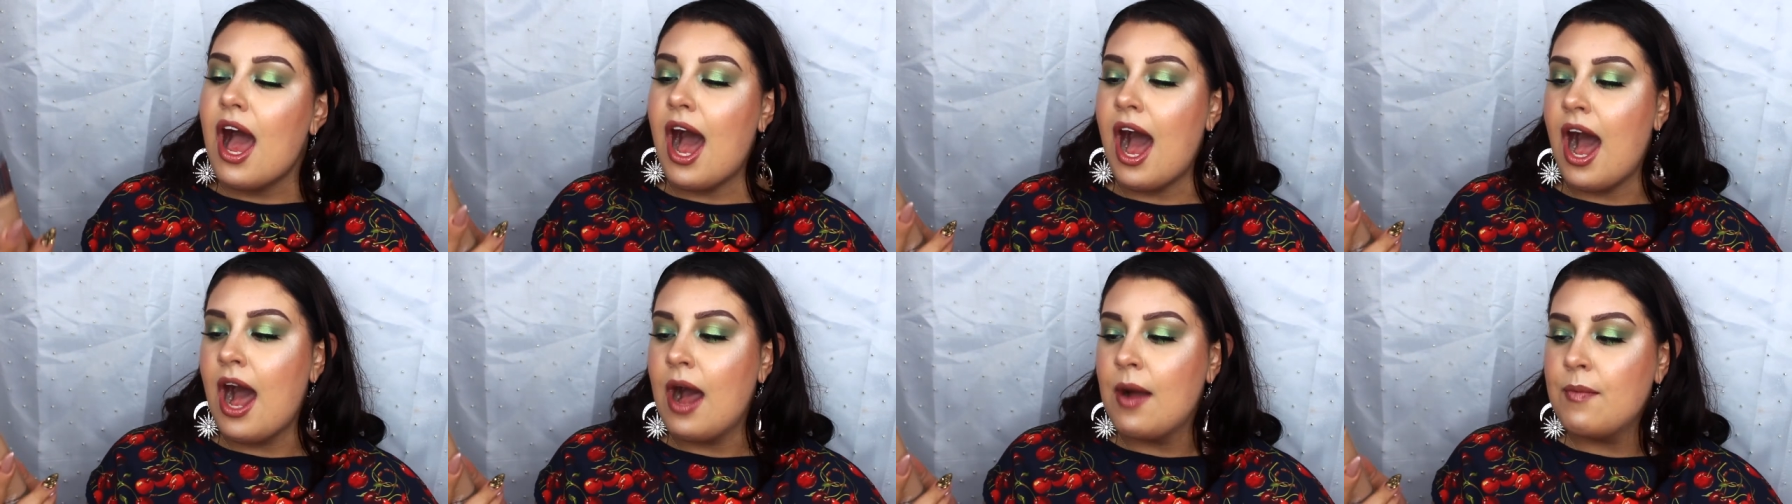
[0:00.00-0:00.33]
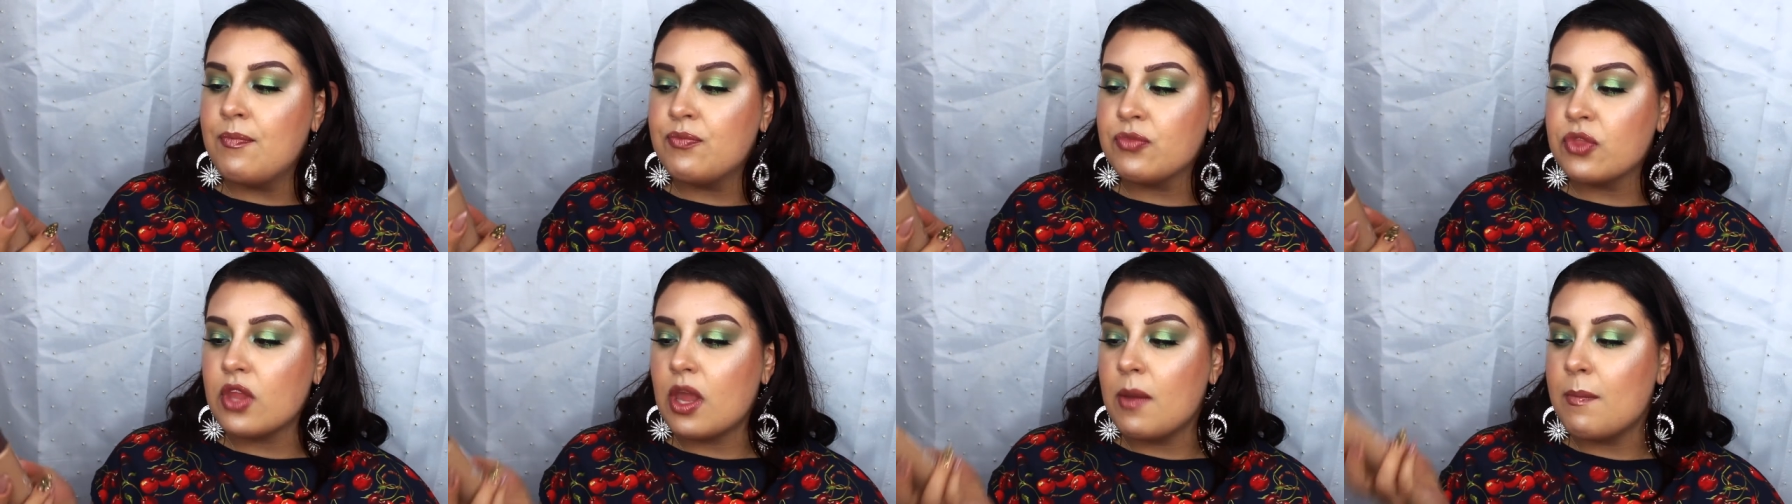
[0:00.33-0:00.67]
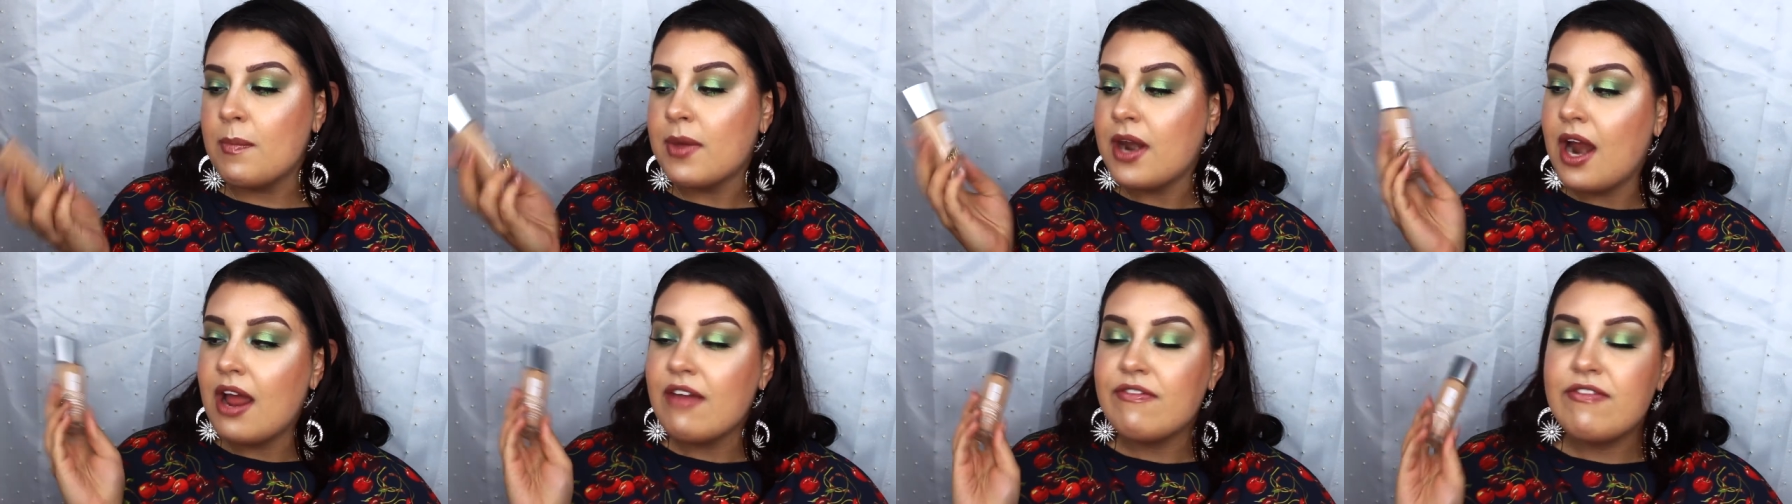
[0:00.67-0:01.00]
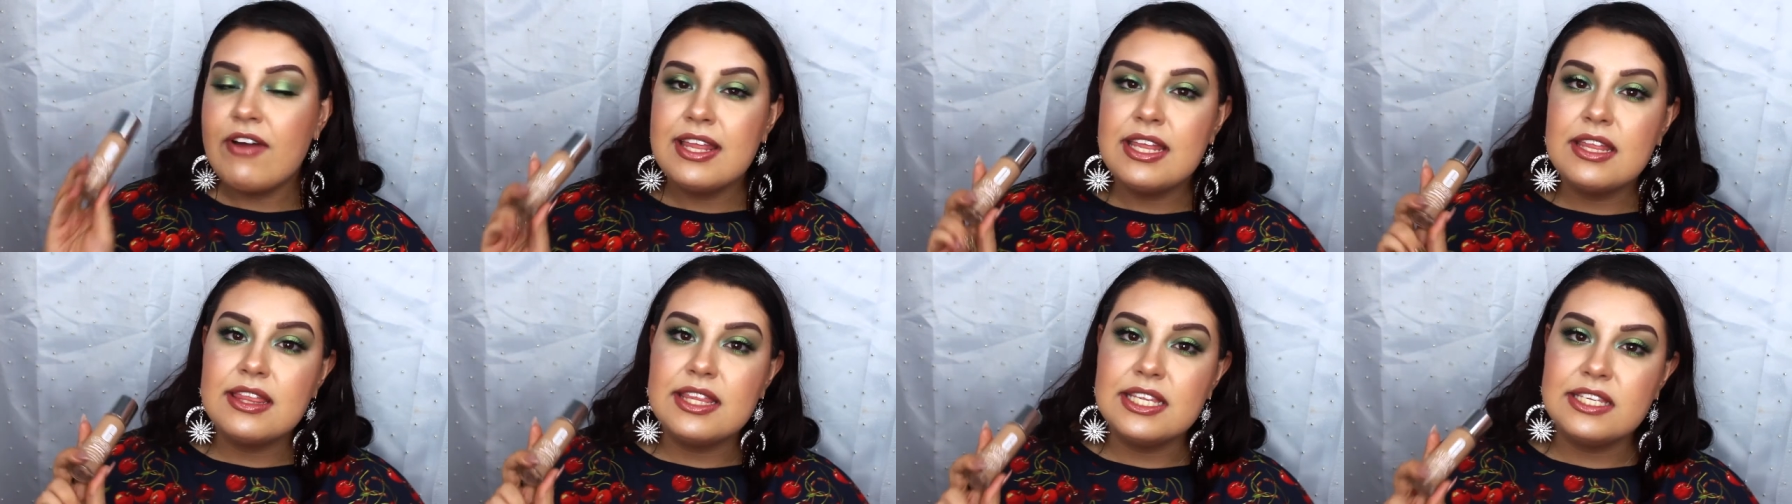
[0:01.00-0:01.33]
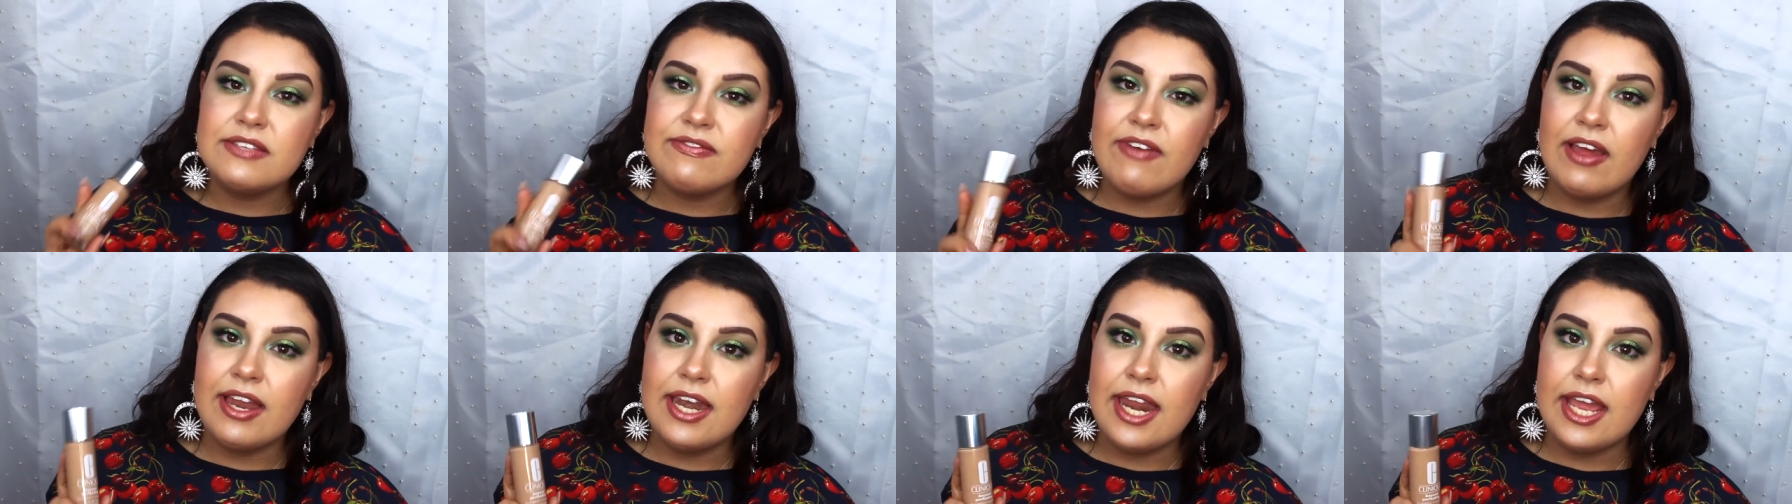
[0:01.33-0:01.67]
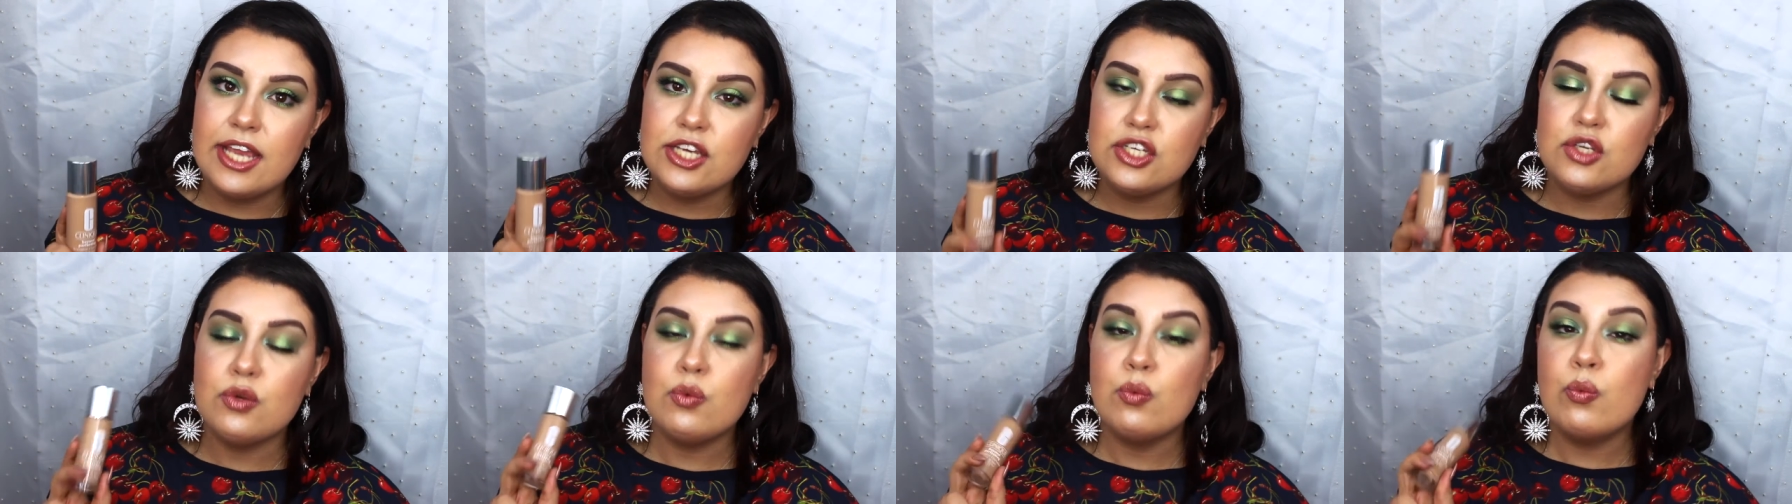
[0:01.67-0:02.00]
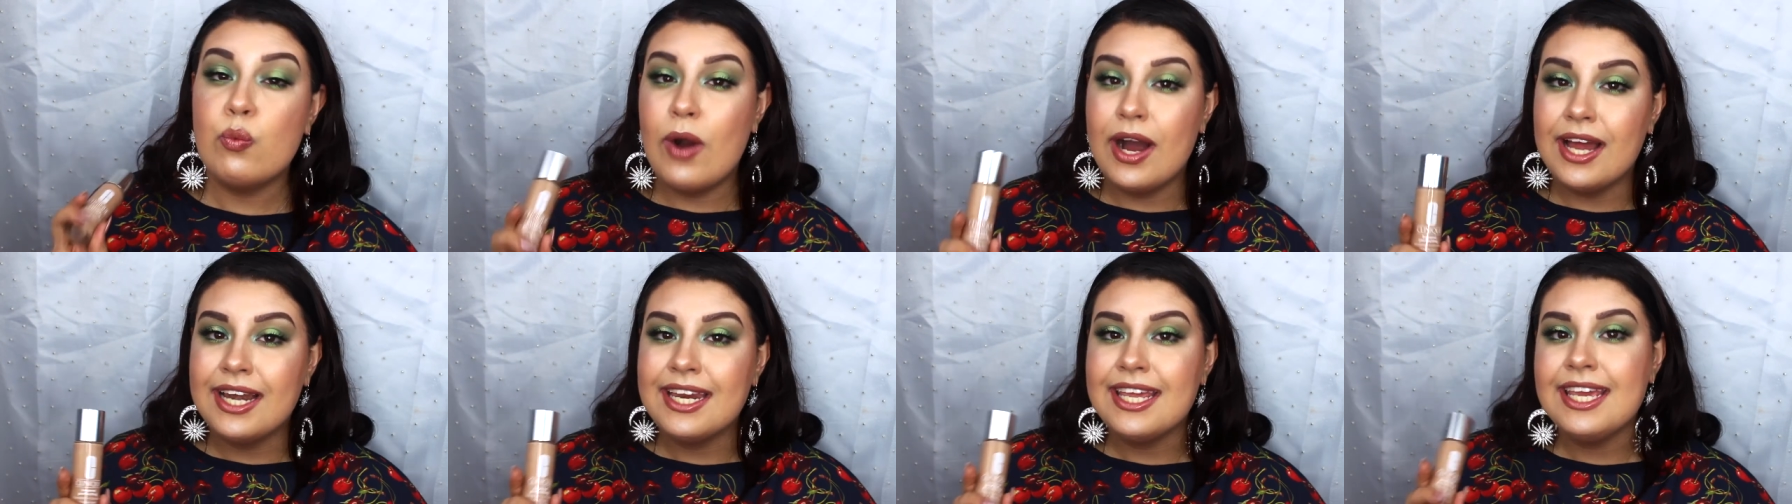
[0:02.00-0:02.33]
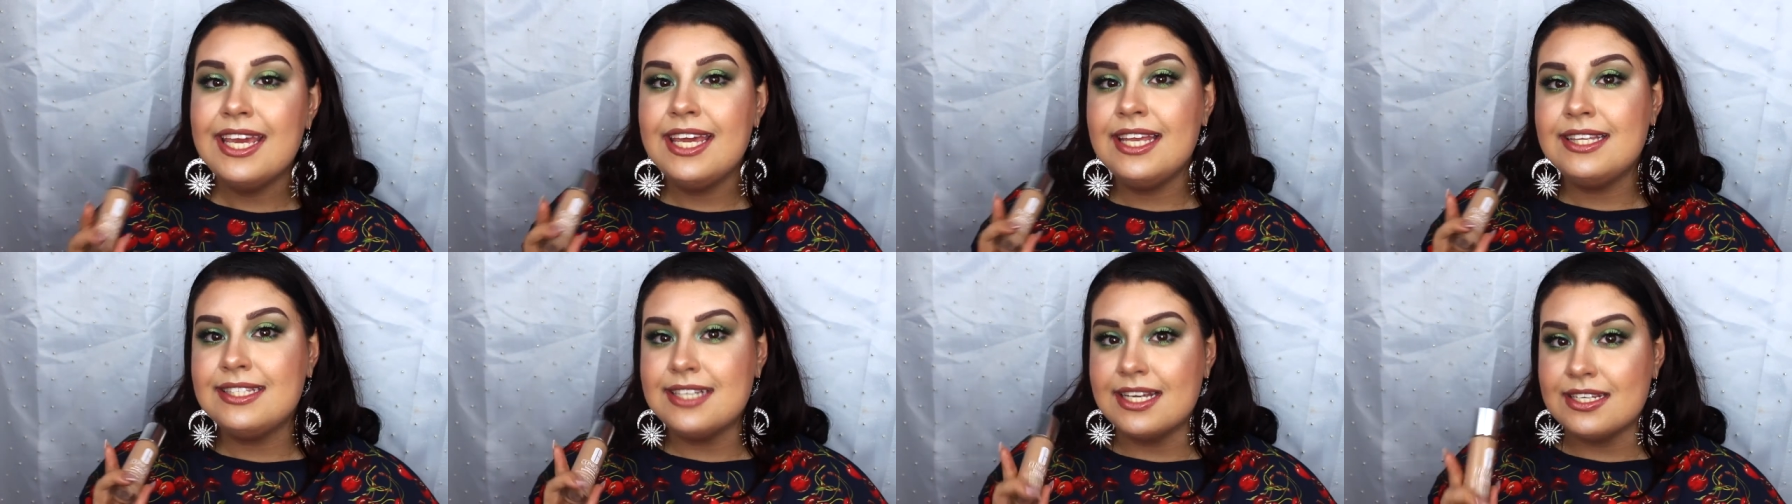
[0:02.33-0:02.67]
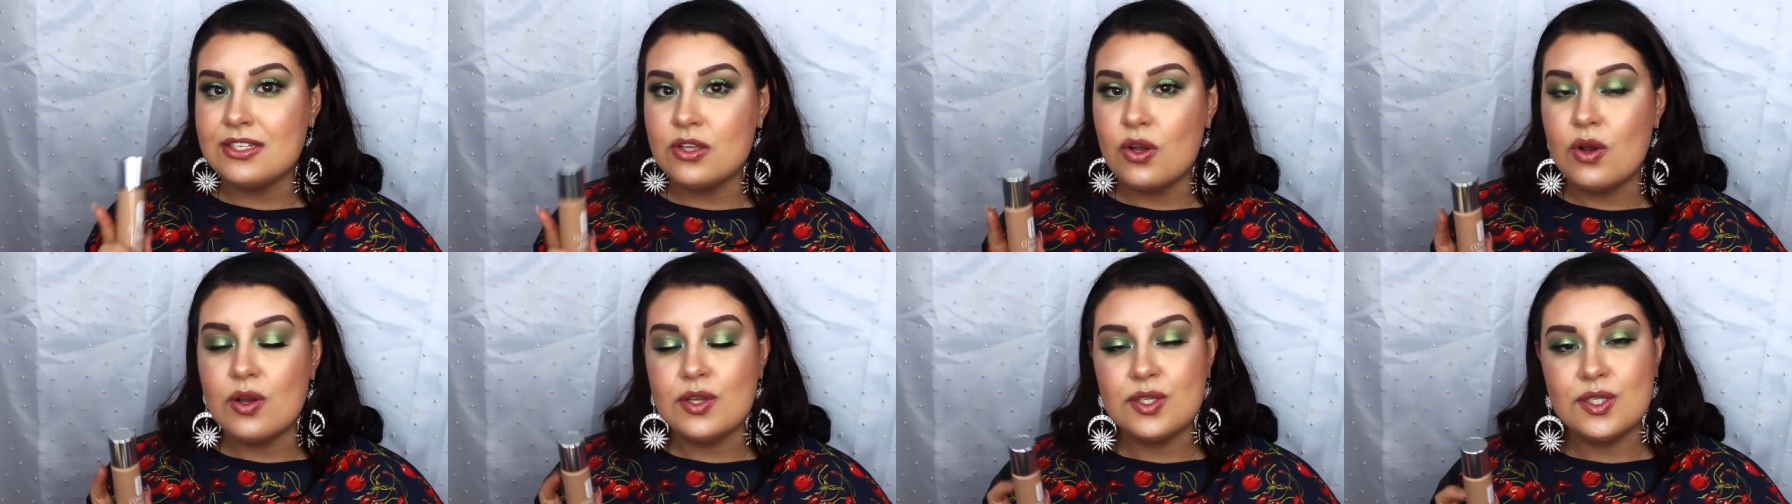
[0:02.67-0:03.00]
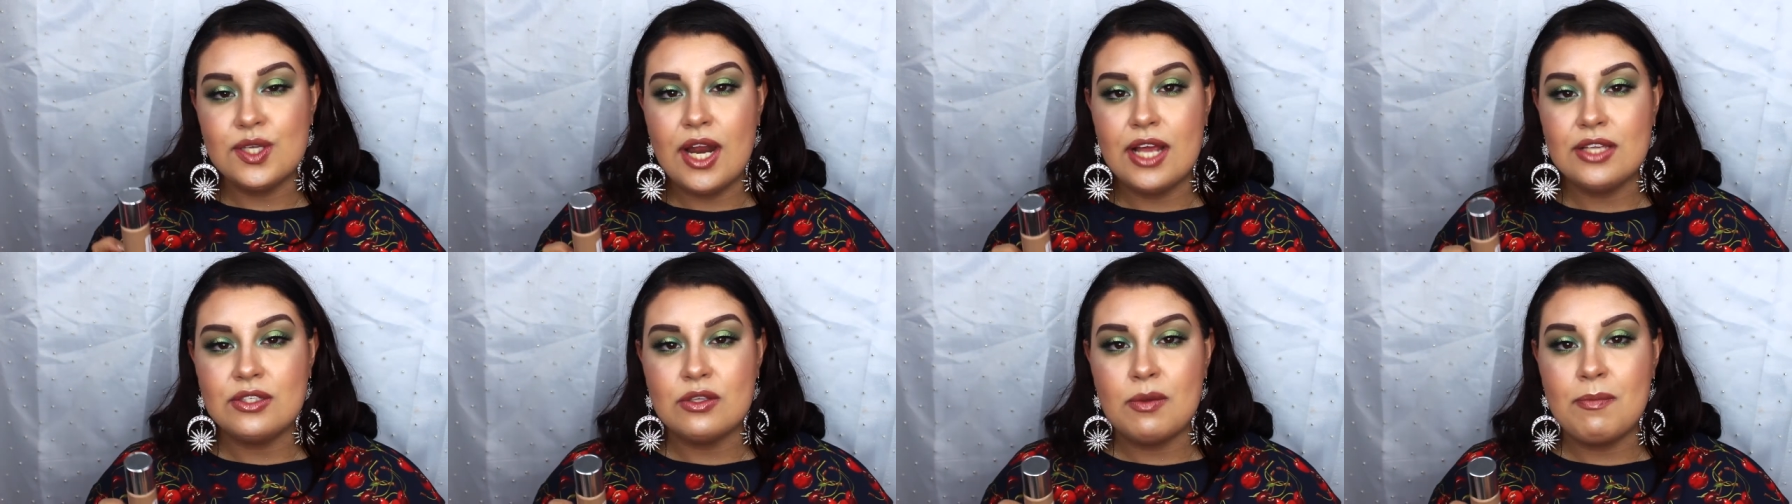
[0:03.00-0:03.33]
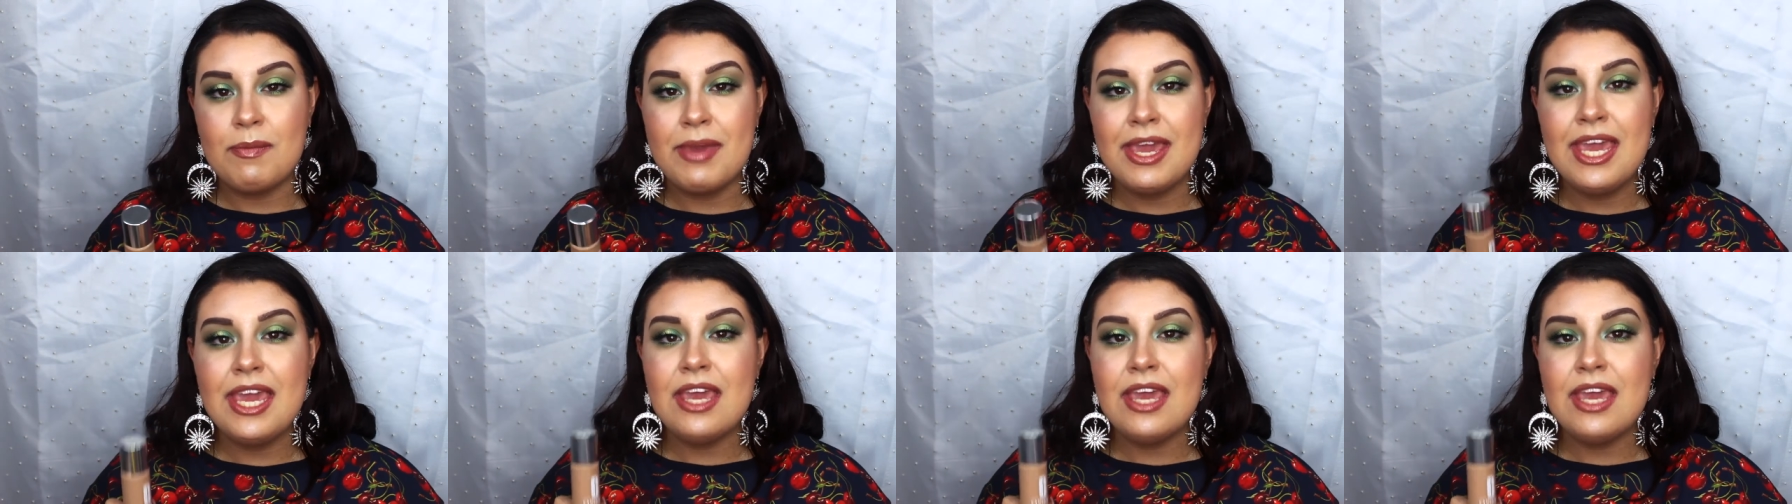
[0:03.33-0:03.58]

But I find that this foundation, one, it does oxidize on me.